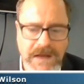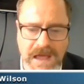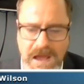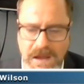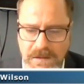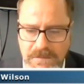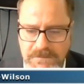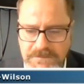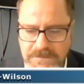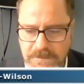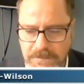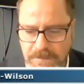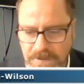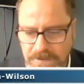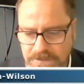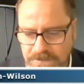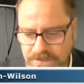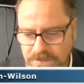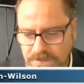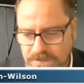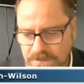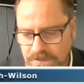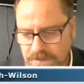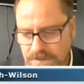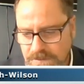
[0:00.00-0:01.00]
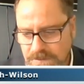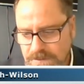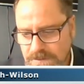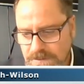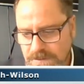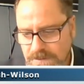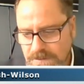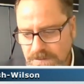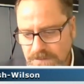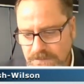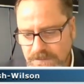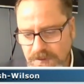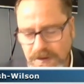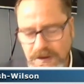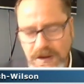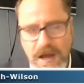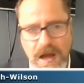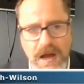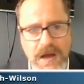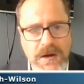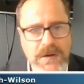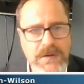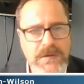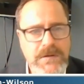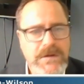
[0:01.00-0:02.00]
that now infamous
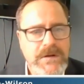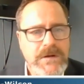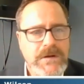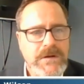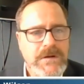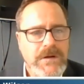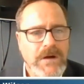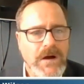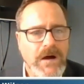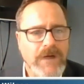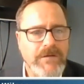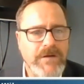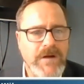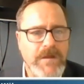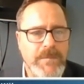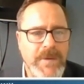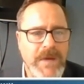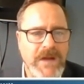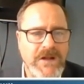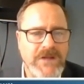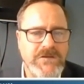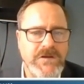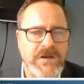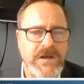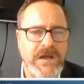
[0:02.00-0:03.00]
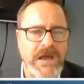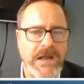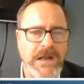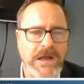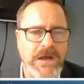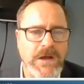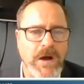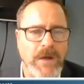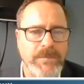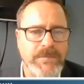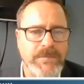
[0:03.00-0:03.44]
video of an Apache